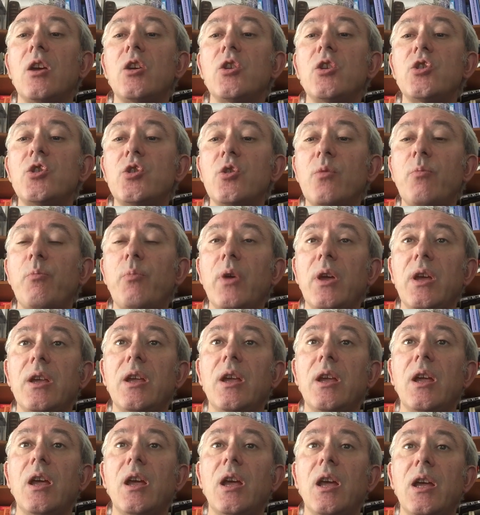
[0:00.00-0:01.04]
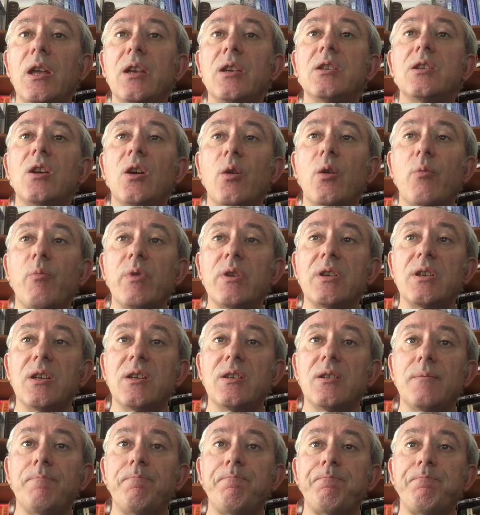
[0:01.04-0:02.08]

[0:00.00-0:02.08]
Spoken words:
should be interpreted.